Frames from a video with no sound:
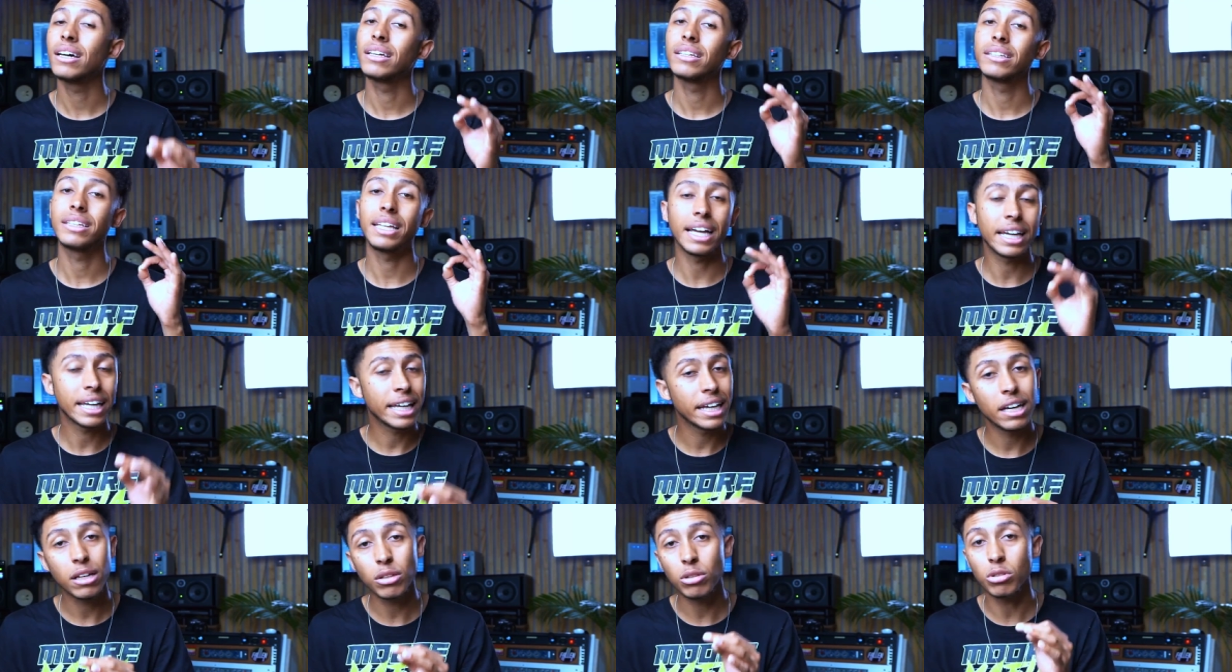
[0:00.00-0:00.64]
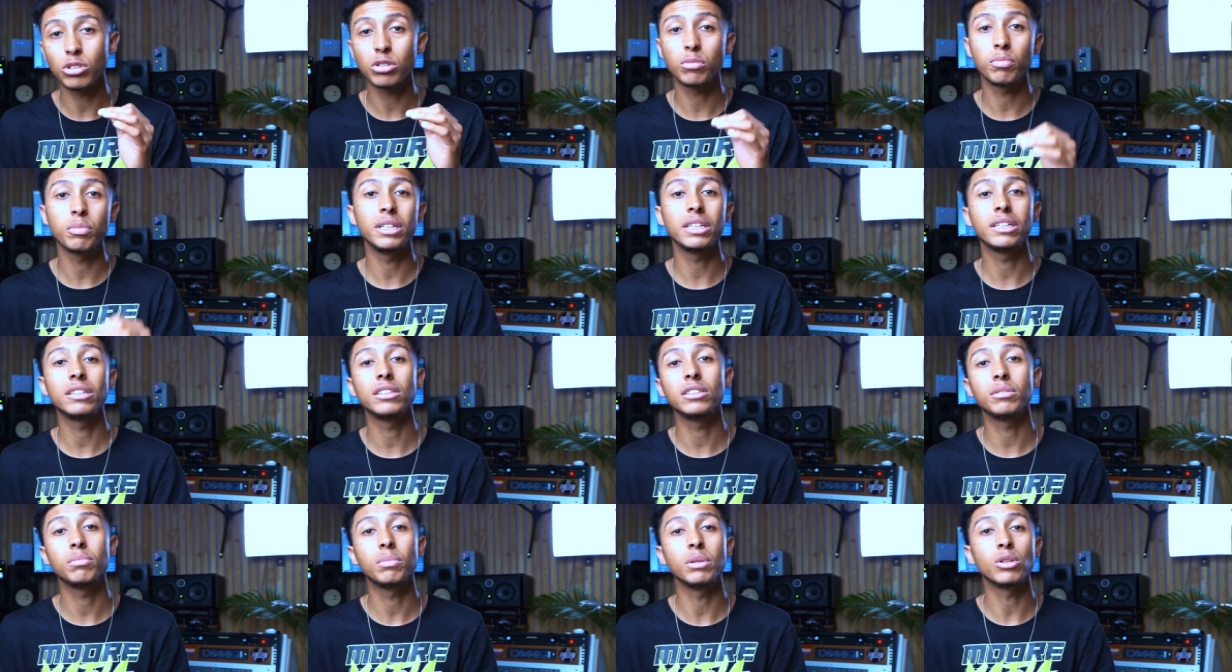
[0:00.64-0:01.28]
take care of those
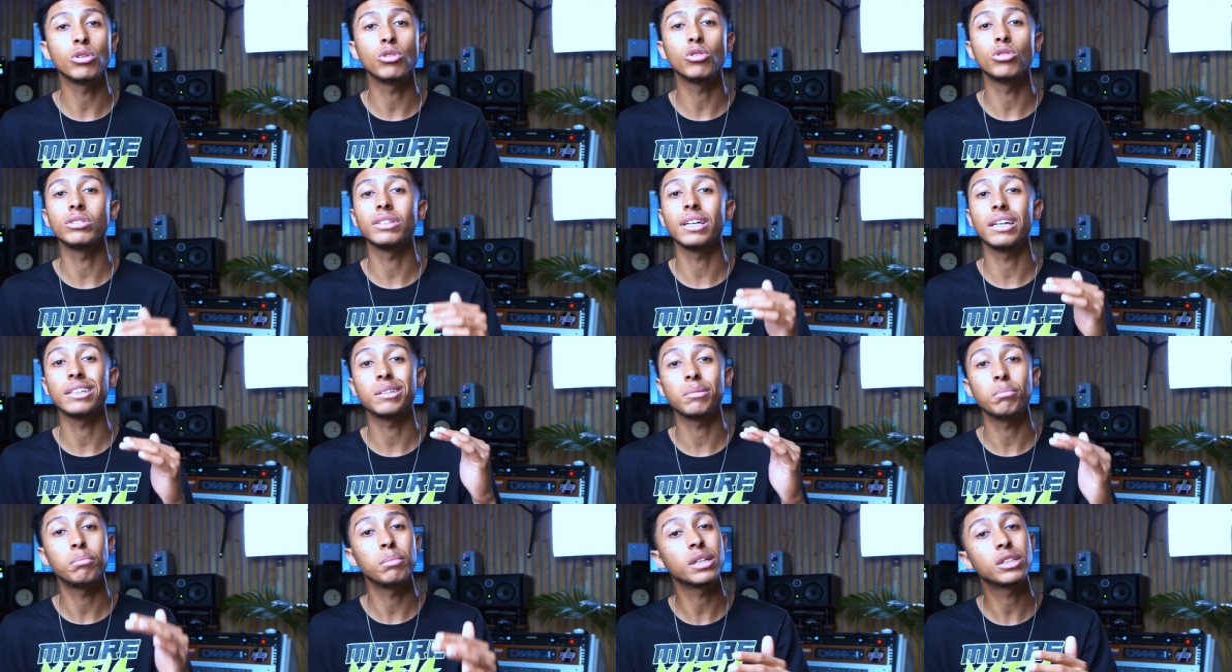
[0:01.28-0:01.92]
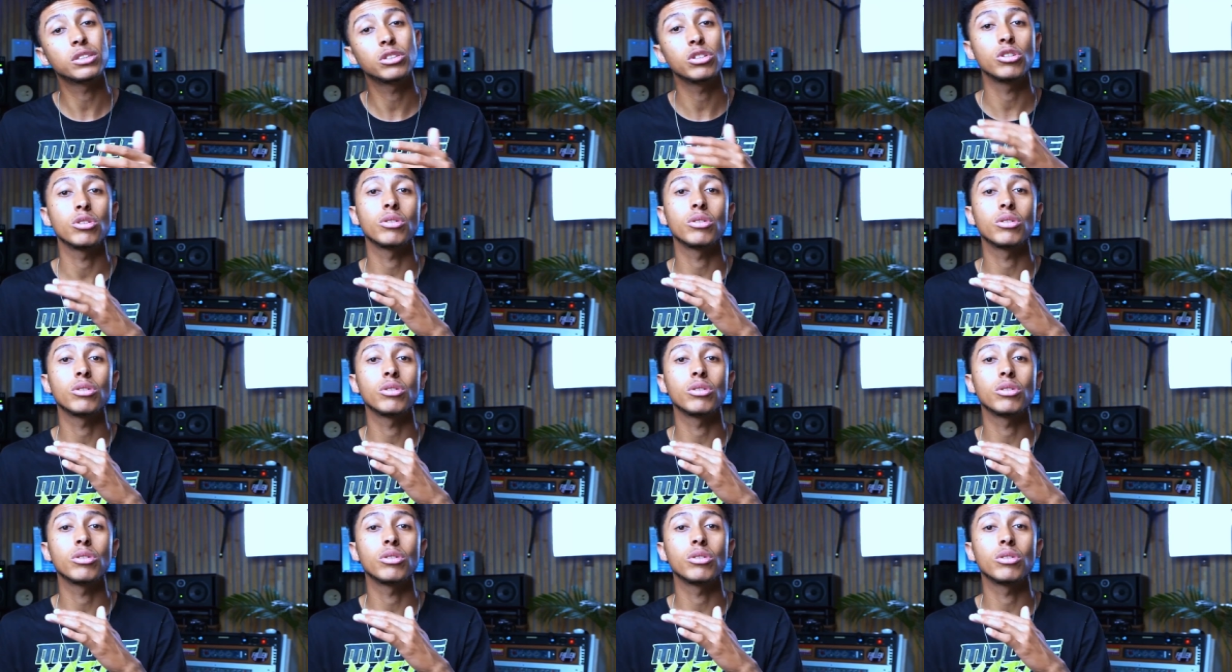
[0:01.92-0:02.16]
speakers, because as a mixer,